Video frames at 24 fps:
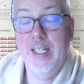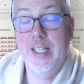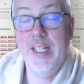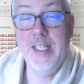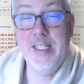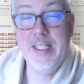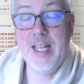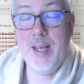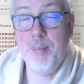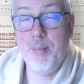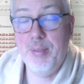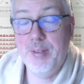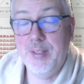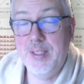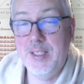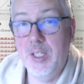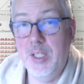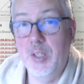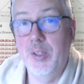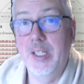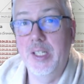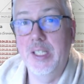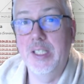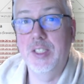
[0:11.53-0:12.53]
in-depth
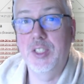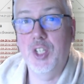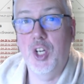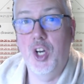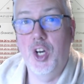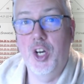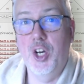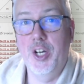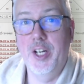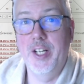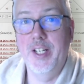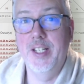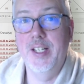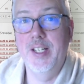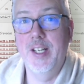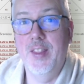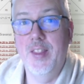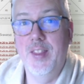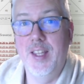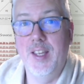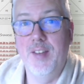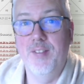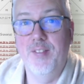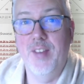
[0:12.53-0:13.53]
series on
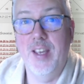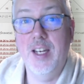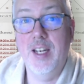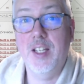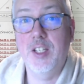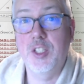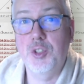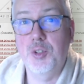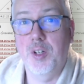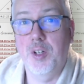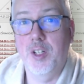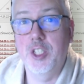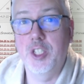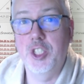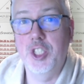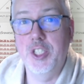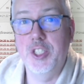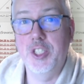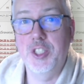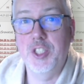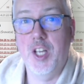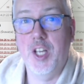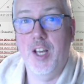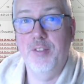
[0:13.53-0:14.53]
the Vedic
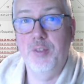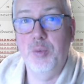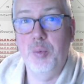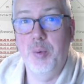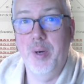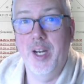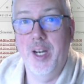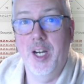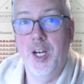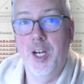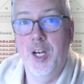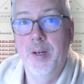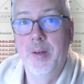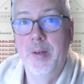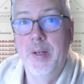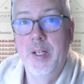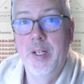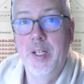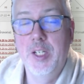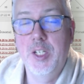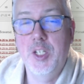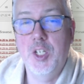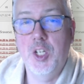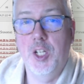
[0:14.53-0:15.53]
astrology software
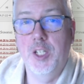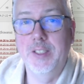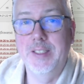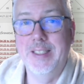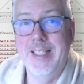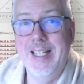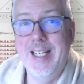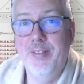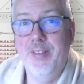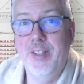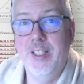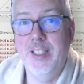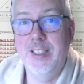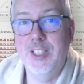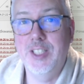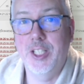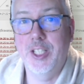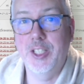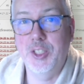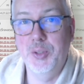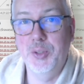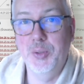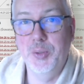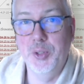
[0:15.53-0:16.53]
called
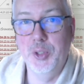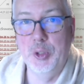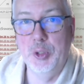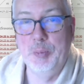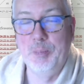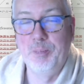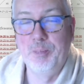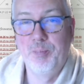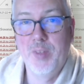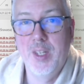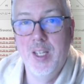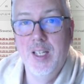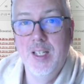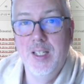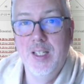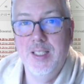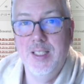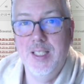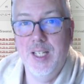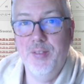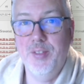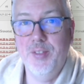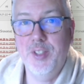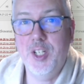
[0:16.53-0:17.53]
Deva.Guru.
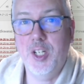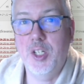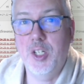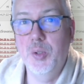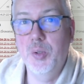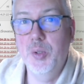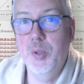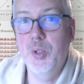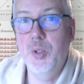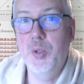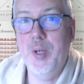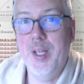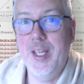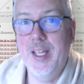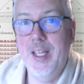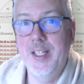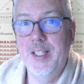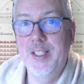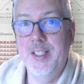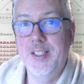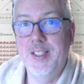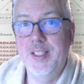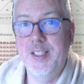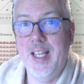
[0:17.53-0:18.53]
Deva.Guru
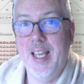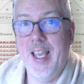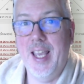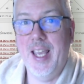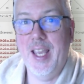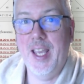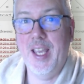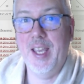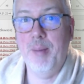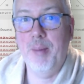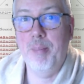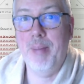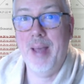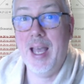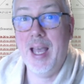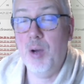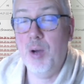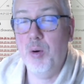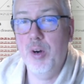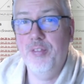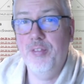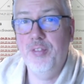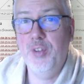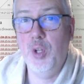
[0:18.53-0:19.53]
is a
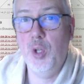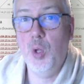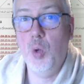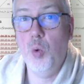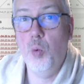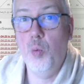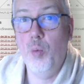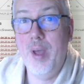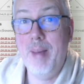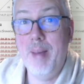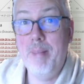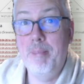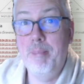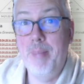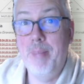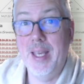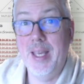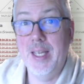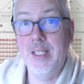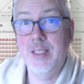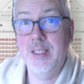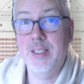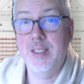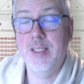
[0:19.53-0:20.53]
powerful
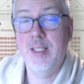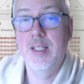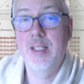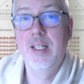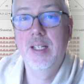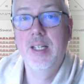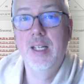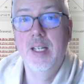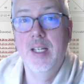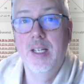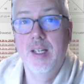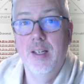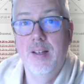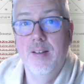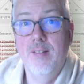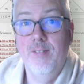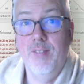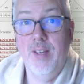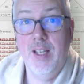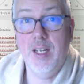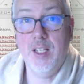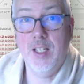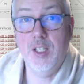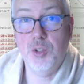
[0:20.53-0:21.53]
web-based
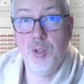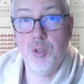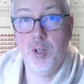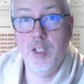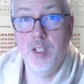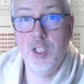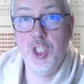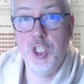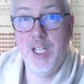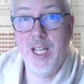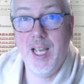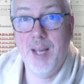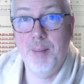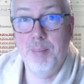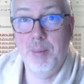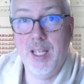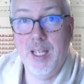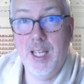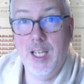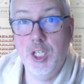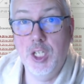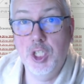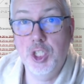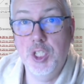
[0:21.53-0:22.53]
Vedic astrology
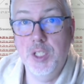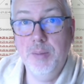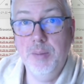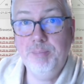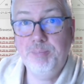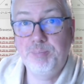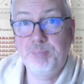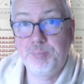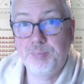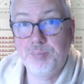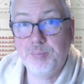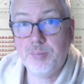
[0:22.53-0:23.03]
application,